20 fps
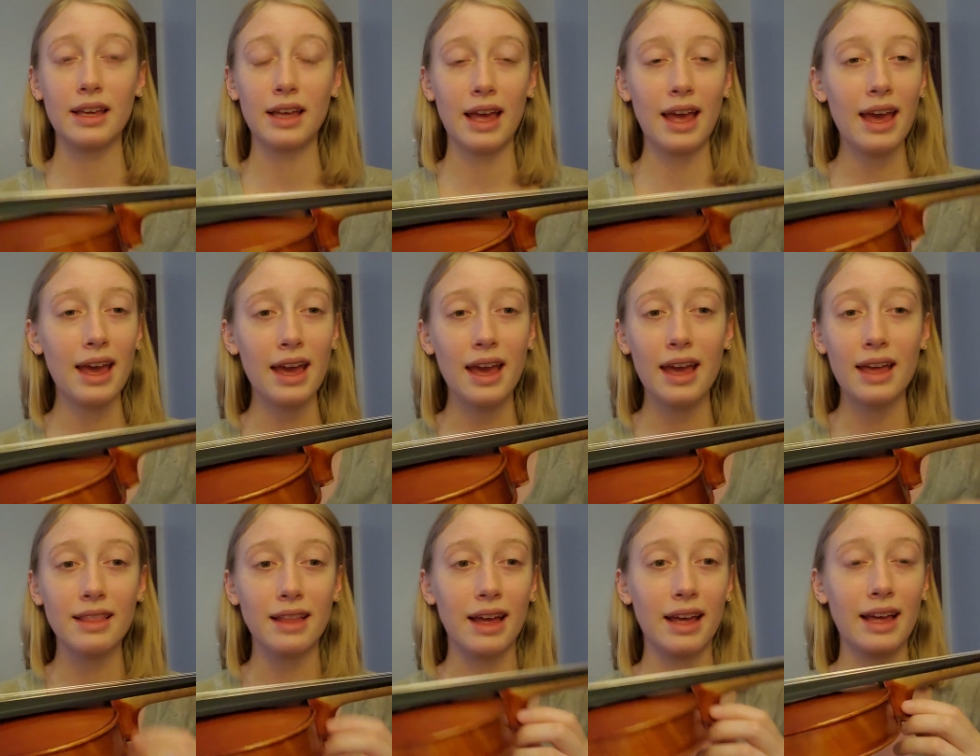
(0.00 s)

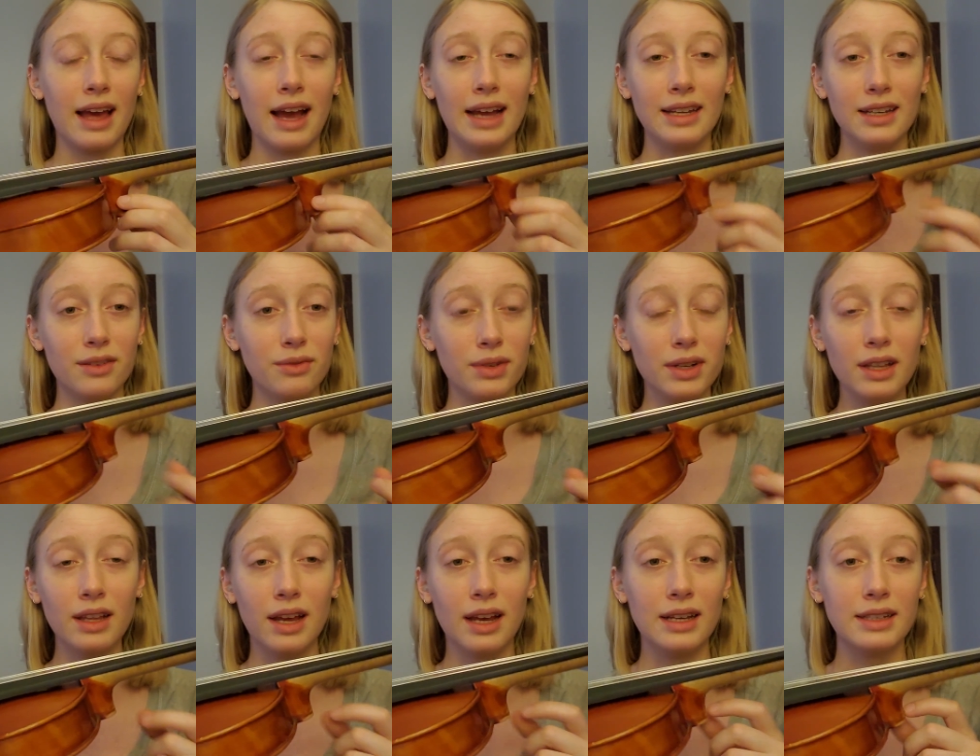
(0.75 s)
hey, like, I didn't
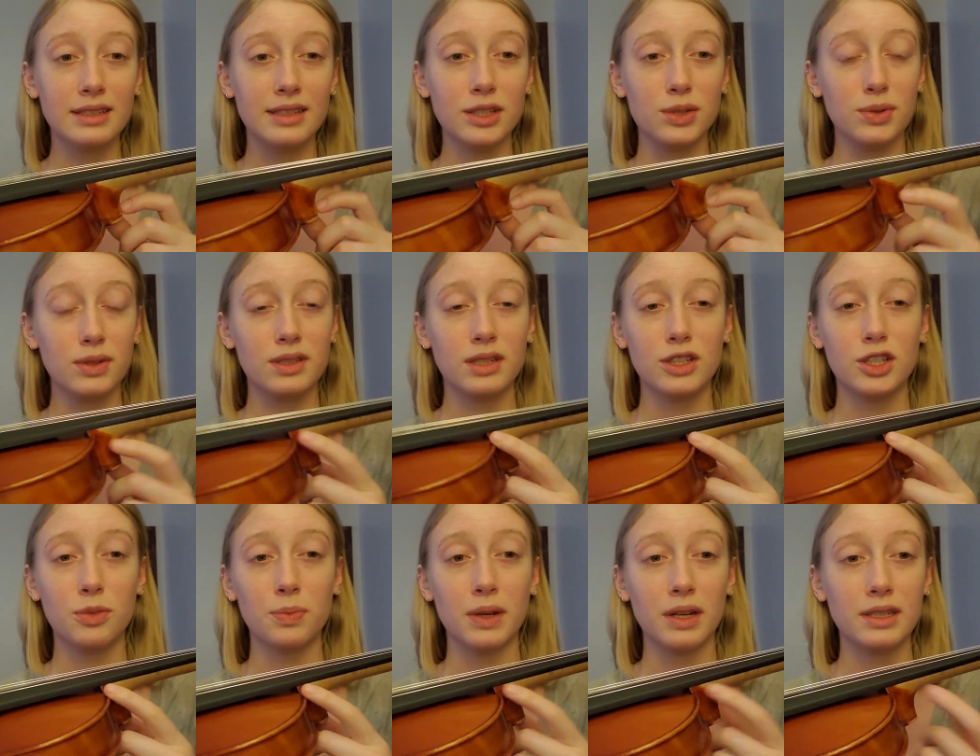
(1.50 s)
realize this was
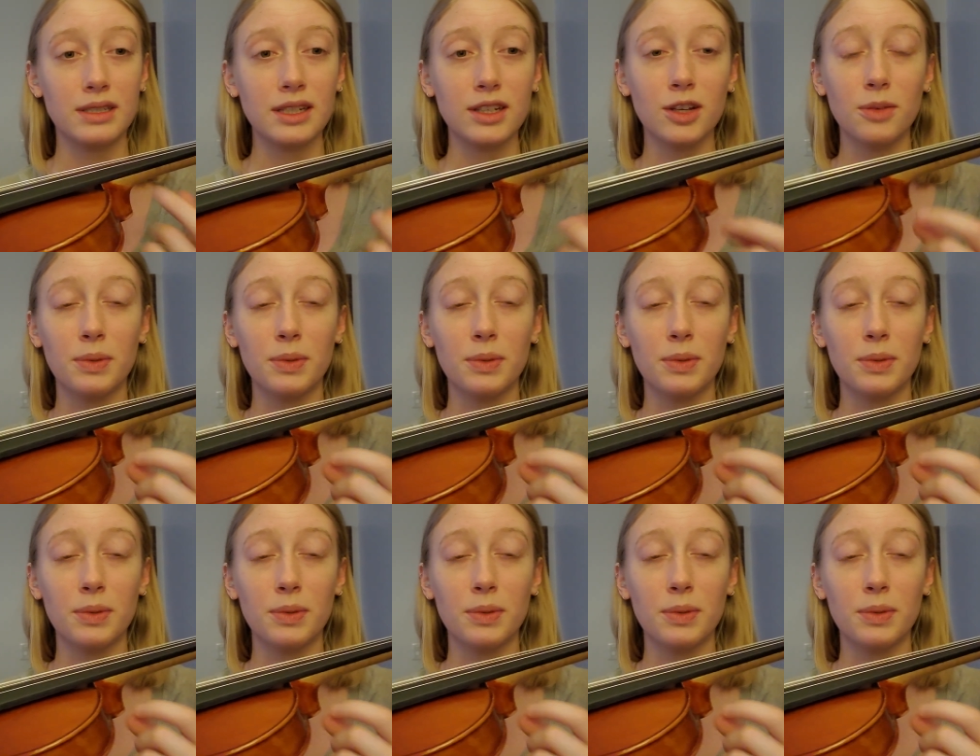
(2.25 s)
such a big deal,